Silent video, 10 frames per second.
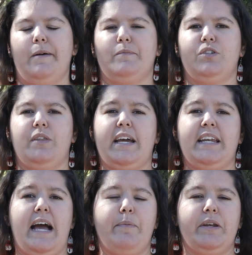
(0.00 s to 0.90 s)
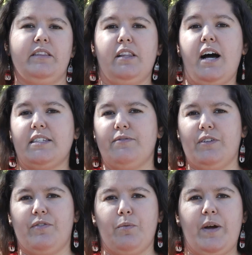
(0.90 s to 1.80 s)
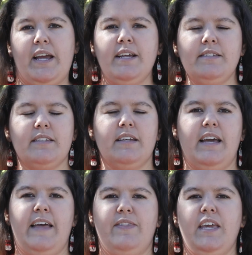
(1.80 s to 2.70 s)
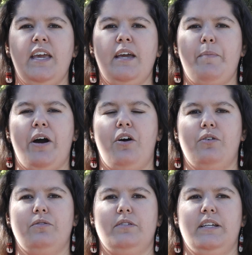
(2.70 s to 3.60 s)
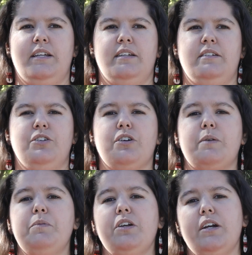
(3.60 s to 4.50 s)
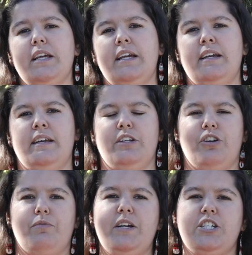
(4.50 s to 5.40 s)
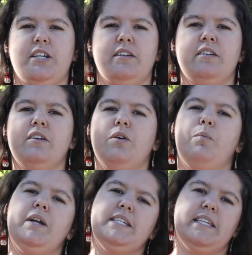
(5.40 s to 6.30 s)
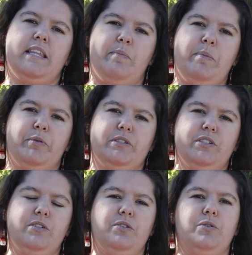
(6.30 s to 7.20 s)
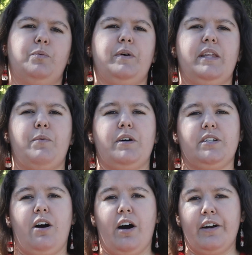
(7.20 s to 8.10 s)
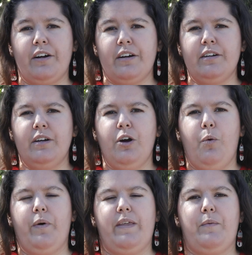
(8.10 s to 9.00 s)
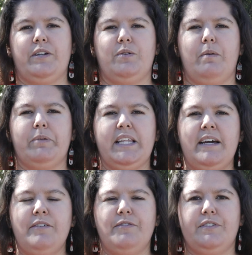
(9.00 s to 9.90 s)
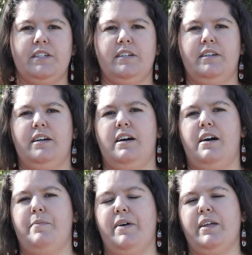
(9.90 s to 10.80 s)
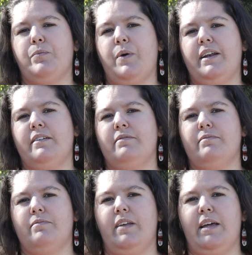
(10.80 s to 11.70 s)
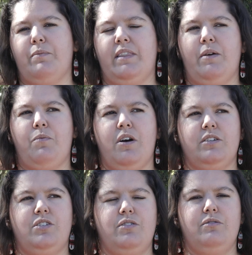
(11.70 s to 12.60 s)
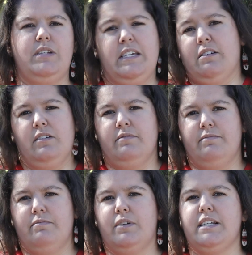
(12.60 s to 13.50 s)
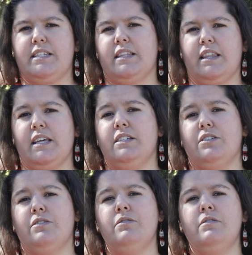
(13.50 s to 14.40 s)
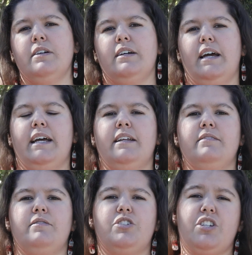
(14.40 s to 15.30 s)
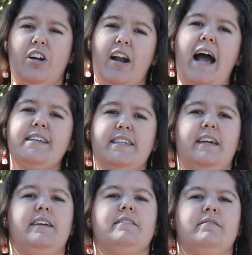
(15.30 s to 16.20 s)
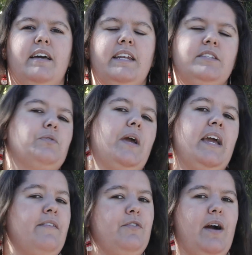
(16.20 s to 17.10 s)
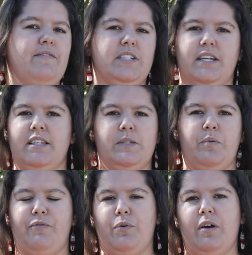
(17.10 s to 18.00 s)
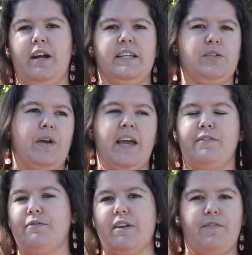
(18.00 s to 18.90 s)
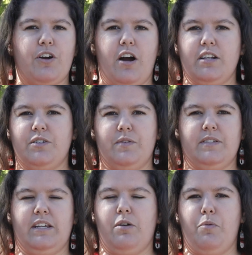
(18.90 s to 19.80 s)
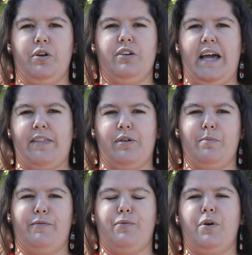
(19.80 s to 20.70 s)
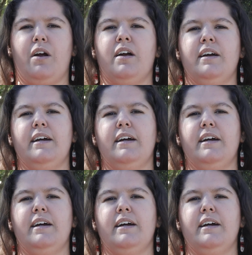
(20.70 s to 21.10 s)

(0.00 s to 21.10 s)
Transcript: So that can happen in lots of different ways. And thinking about in your community, in your region, what is it that people do when they want to honor, when they want to uplift, and when they want to heal? What is it that they do? And start asking. And it's okay if you haven't done this before. It's okay if you've never gone to a ceremonial gathering before.